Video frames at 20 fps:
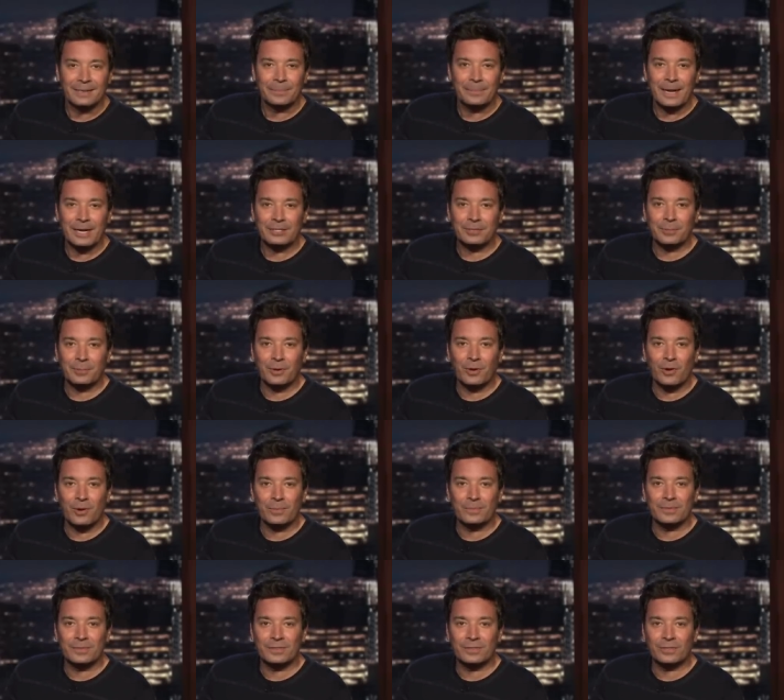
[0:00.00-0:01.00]
Patrick
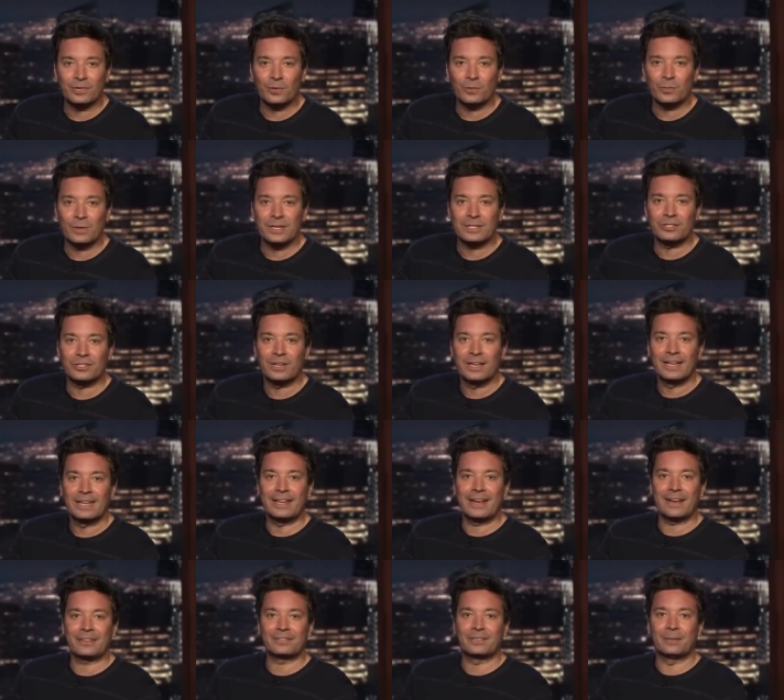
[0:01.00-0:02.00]
Mahomes is so rich,
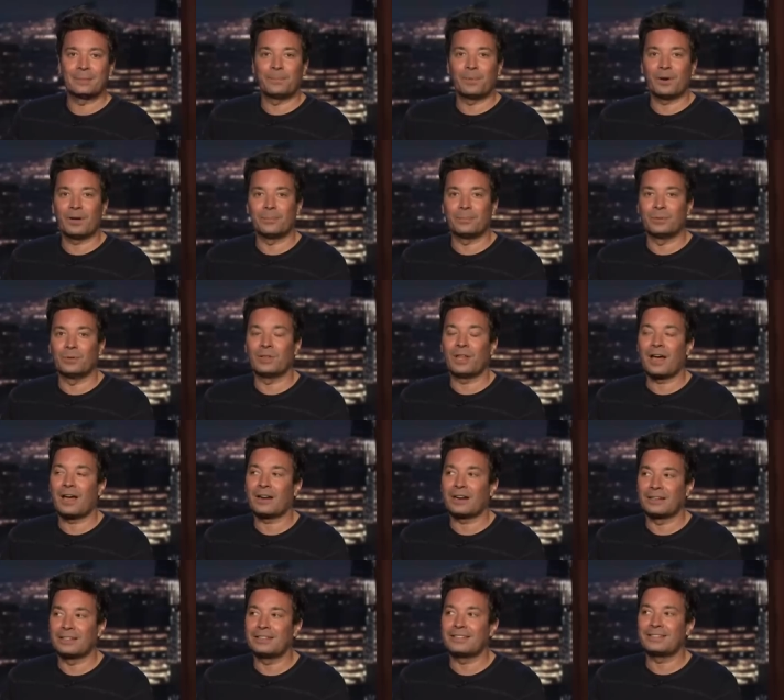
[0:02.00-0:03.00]
he actually bought
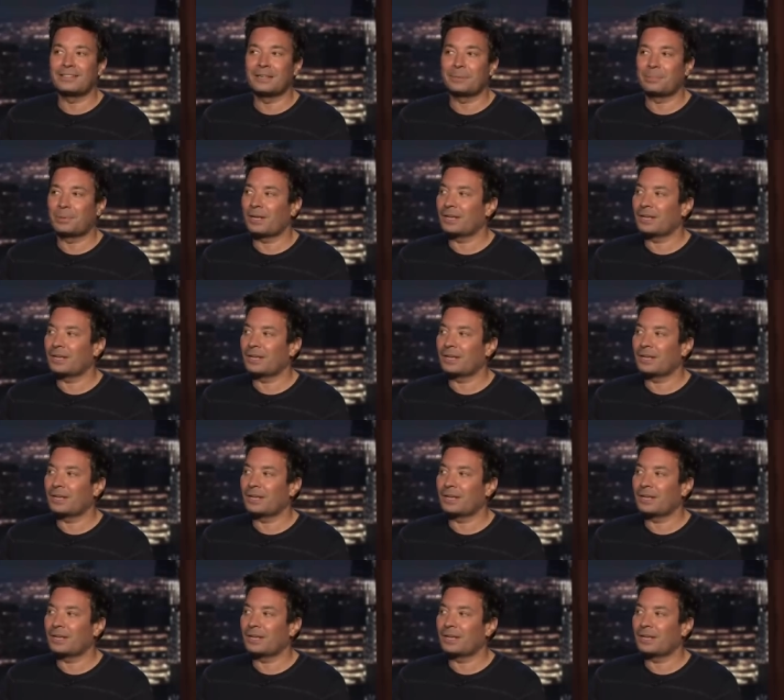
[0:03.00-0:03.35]
Mulan on Disney+.